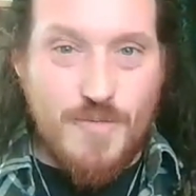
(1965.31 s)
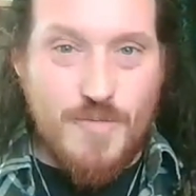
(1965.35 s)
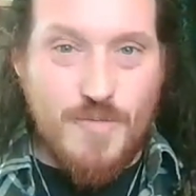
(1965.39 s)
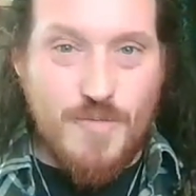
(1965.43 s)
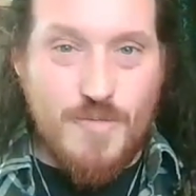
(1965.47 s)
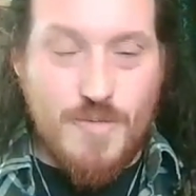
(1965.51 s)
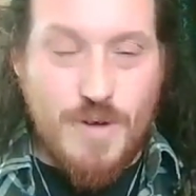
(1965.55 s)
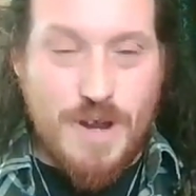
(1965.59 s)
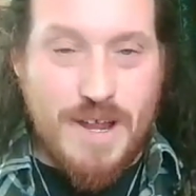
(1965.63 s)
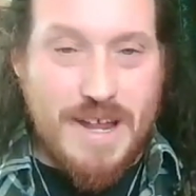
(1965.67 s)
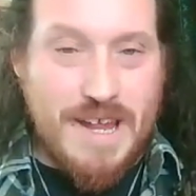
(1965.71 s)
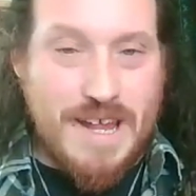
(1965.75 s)

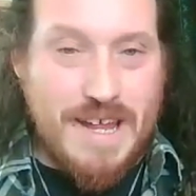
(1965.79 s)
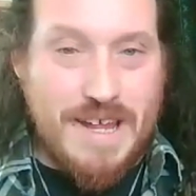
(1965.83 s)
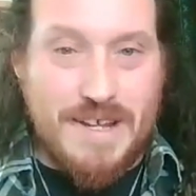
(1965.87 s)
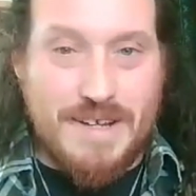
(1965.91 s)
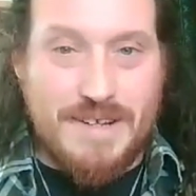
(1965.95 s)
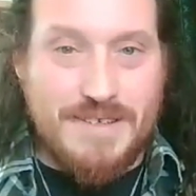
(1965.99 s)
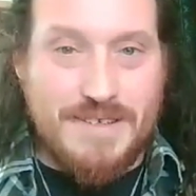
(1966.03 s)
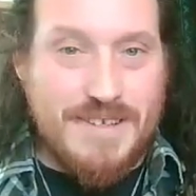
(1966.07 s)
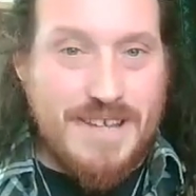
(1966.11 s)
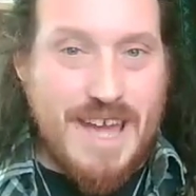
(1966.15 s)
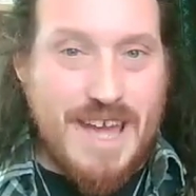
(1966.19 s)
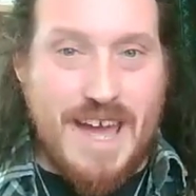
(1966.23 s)

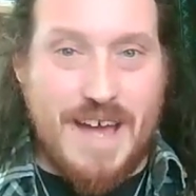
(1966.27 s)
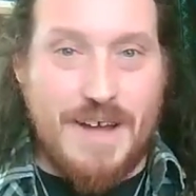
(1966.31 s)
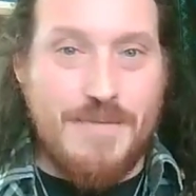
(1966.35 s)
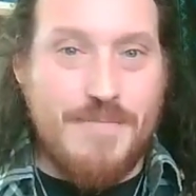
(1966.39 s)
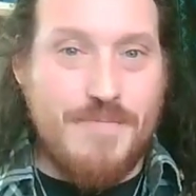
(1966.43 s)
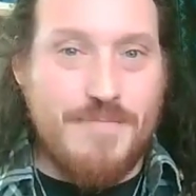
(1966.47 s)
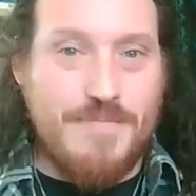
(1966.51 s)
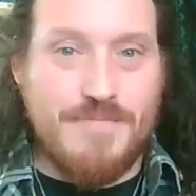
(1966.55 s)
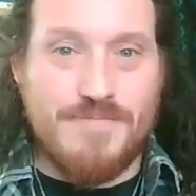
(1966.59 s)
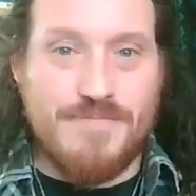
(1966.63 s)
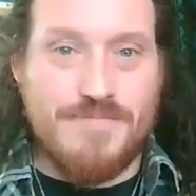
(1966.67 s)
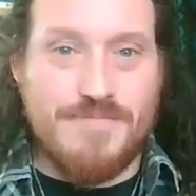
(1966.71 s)
we're, yeah,
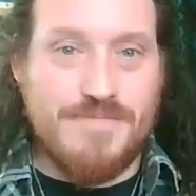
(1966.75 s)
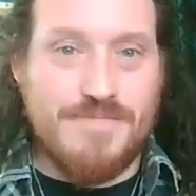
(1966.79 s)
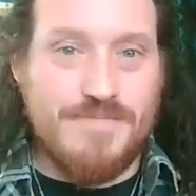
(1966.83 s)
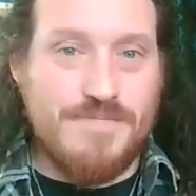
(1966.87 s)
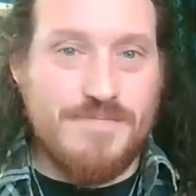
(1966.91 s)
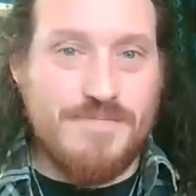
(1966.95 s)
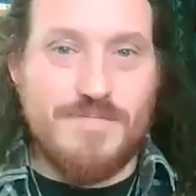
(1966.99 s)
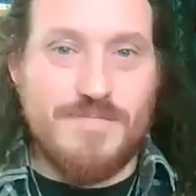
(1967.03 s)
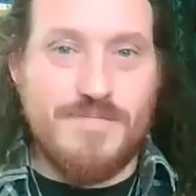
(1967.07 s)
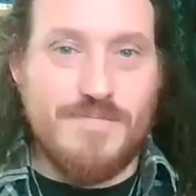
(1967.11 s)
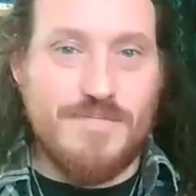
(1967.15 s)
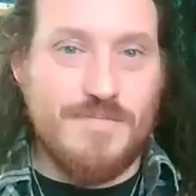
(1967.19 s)

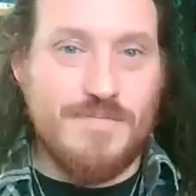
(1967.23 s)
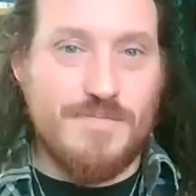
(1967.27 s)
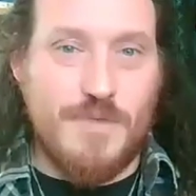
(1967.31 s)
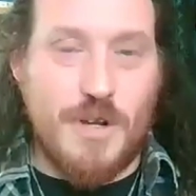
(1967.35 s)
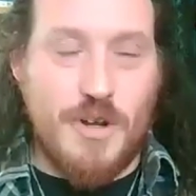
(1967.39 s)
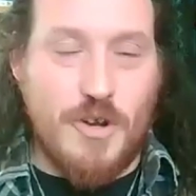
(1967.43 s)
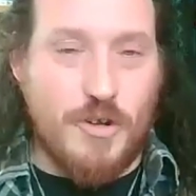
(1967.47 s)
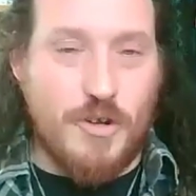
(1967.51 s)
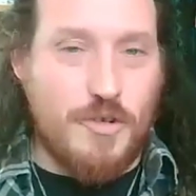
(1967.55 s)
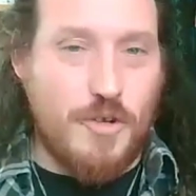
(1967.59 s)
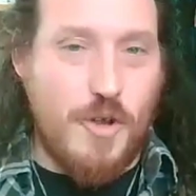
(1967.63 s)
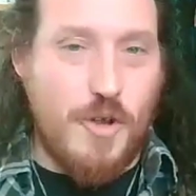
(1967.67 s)

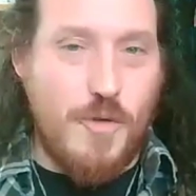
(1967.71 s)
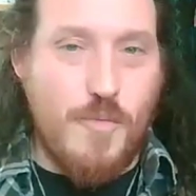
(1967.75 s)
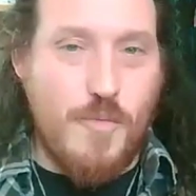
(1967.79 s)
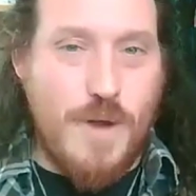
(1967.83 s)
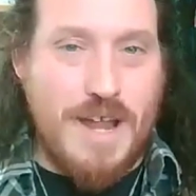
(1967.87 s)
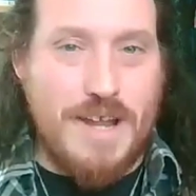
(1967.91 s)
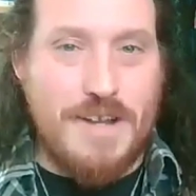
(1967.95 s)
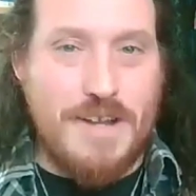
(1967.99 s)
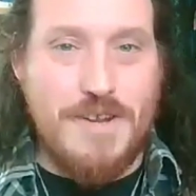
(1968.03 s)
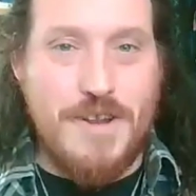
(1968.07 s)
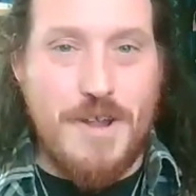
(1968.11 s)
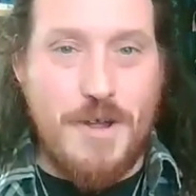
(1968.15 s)
we're not doing
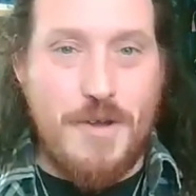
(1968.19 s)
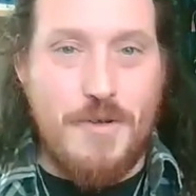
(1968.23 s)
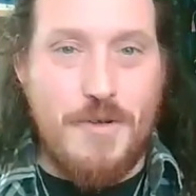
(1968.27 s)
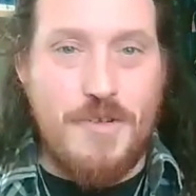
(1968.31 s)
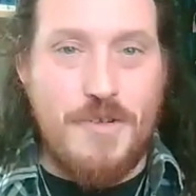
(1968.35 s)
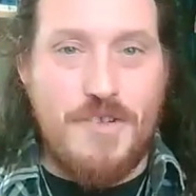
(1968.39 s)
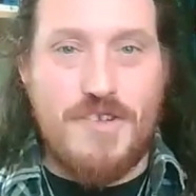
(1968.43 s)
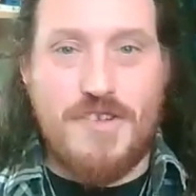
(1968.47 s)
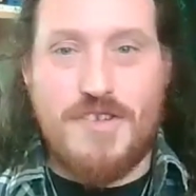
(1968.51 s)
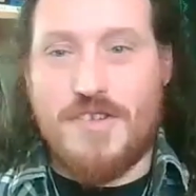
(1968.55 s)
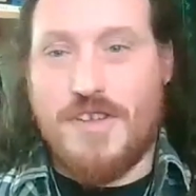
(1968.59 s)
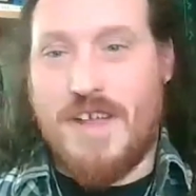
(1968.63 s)
weird
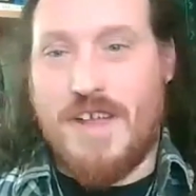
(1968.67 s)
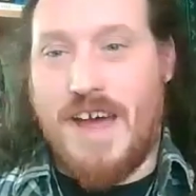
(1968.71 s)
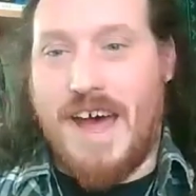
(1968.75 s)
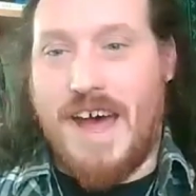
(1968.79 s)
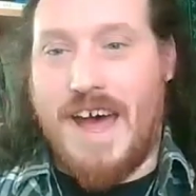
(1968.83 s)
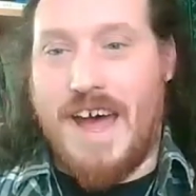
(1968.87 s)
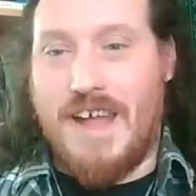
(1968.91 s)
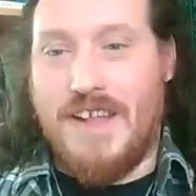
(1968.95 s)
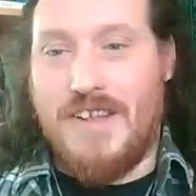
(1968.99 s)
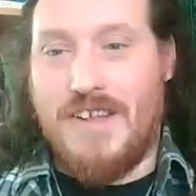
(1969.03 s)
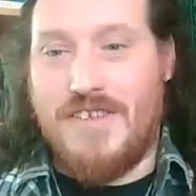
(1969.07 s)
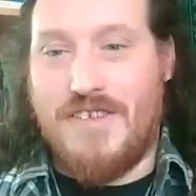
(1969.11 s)
news
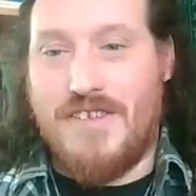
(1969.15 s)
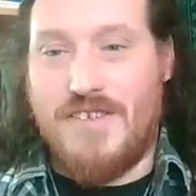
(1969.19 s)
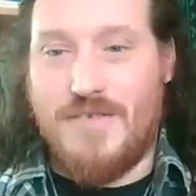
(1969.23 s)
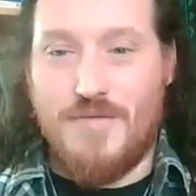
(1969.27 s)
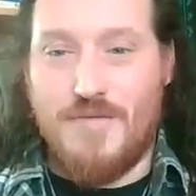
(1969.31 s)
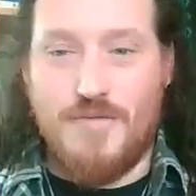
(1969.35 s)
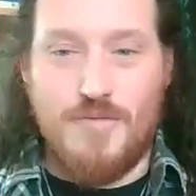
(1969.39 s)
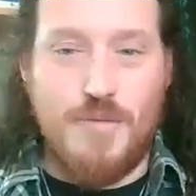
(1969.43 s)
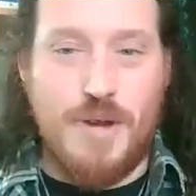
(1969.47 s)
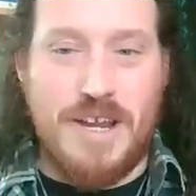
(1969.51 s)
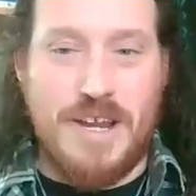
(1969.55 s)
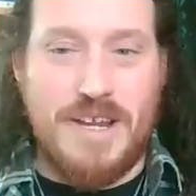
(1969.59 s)

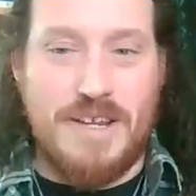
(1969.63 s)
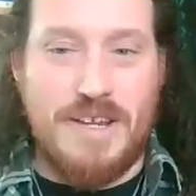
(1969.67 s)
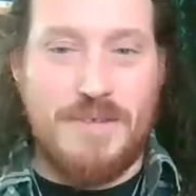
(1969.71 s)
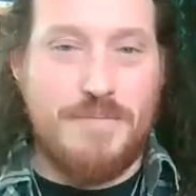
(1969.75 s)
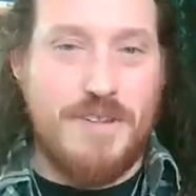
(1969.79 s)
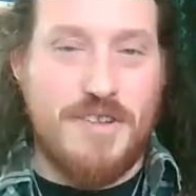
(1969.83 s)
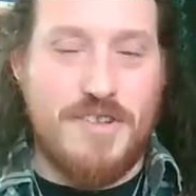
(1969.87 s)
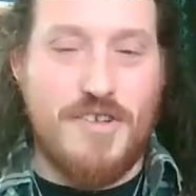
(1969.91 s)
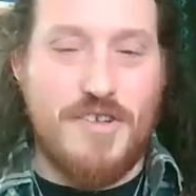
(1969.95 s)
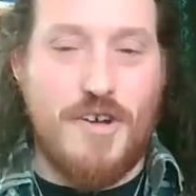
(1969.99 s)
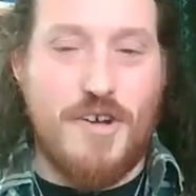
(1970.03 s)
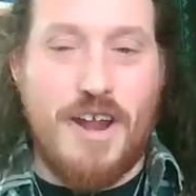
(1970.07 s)
as we
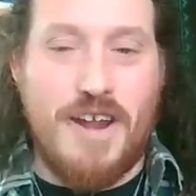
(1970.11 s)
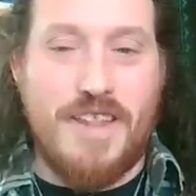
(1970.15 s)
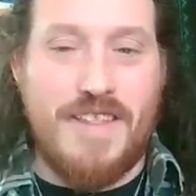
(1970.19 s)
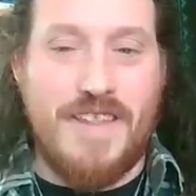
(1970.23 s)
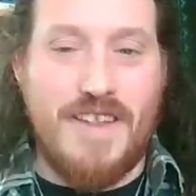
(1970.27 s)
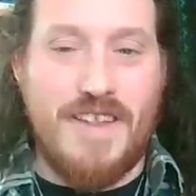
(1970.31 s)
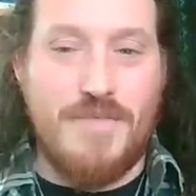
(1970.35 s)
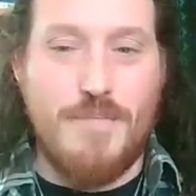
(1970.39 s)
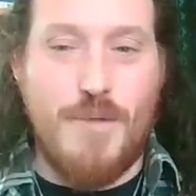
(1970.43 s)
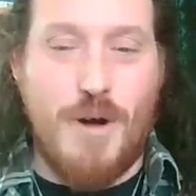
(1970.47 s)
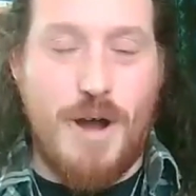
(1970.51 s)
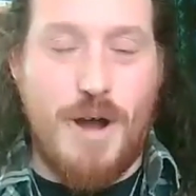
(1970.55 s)
decided
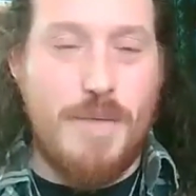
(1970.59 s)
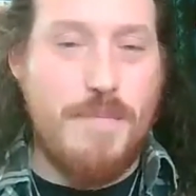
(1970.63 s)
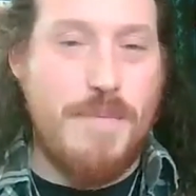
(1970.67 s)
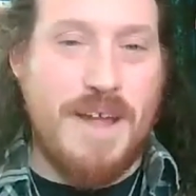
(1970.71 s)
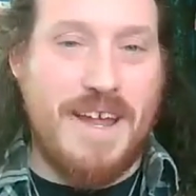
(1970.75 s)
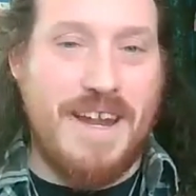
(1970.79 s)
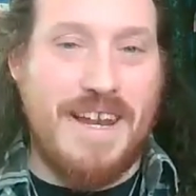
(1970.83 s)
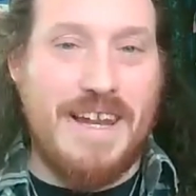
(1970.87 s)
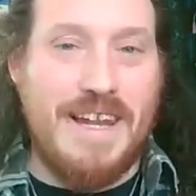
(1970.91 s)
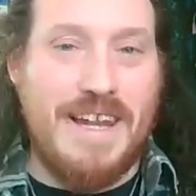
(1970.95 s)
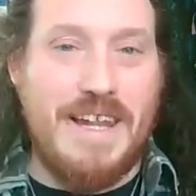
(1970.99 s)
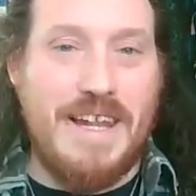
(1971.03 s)
this might
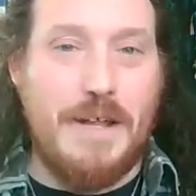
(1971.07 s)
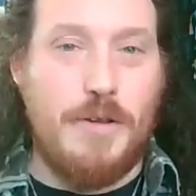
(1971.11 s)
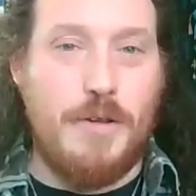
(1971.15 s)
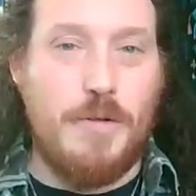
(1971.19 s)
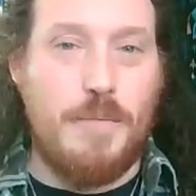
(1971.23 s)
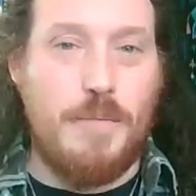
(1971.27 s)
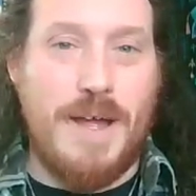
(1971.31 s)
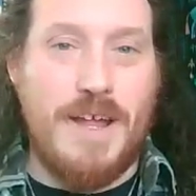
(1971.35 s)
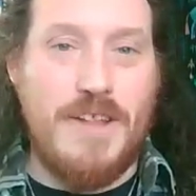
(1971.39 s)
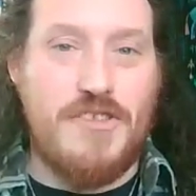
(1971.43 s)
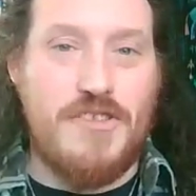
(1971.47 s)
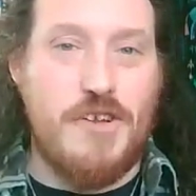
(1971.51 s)
be a
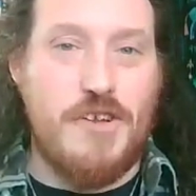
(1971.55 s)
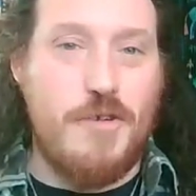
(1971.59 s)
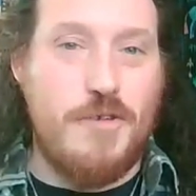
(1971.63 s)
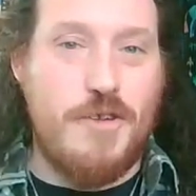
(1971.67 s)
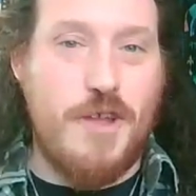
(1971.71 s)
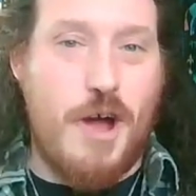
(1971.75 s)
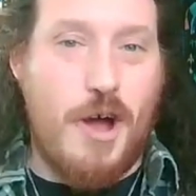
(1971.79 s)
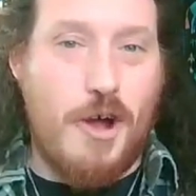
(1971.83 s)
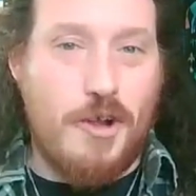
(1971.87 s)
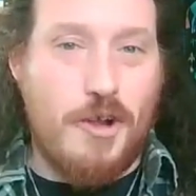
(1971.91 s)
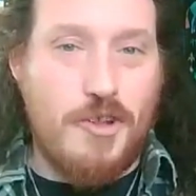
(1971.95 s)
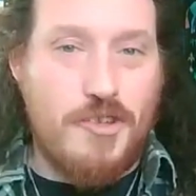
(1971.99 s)
little bit too
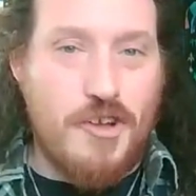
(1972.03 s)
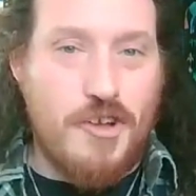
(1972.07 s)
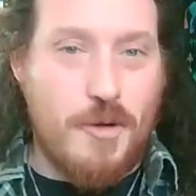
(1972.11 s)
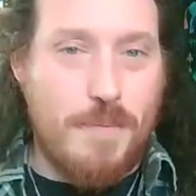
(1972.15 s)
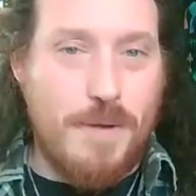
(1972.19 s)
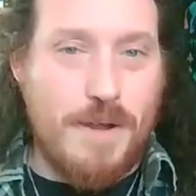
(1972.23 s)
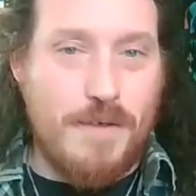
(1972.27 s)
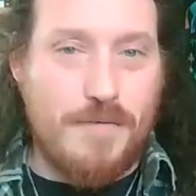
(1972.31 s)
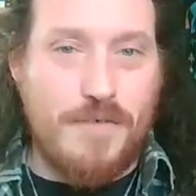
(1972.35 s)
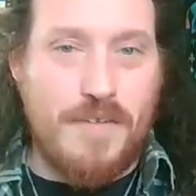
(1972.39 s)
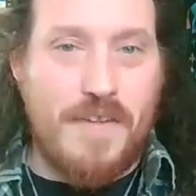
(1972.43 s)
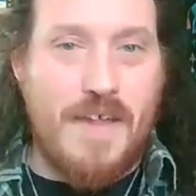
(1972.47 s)
dark a
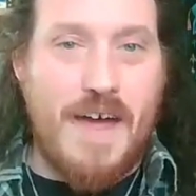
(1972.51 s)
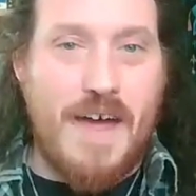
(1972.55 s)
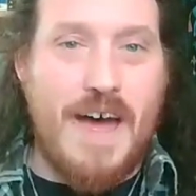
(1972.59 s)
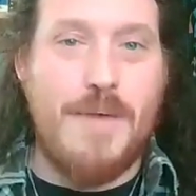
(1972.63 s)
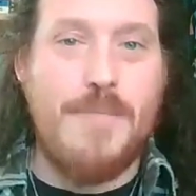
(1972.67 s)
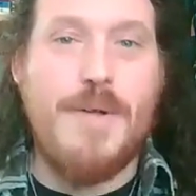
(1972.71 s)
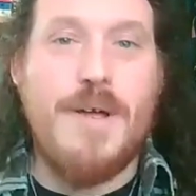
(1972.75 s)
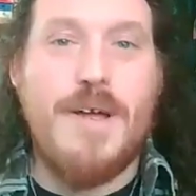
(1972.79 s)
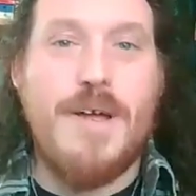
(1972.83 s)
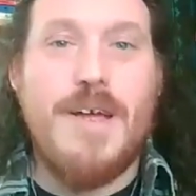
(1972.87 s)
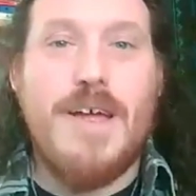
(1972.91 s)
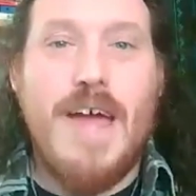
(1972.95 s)
topic for
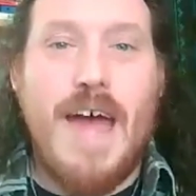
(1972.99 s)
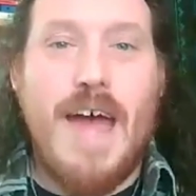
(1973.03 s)
that.